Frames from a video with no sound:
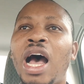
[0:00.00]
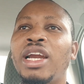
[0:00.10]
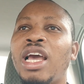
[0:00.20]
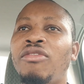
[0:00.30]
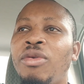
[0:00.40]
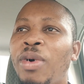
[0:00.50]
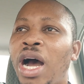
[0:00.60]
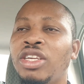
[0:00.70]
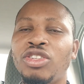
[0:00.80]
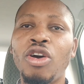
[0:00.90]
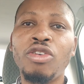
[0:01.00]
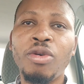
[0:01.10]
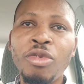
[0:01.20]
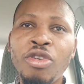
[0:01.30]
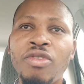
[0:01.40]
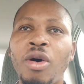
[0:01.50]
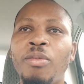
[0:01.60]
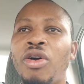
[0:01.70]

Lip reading: and everybody is going to move on,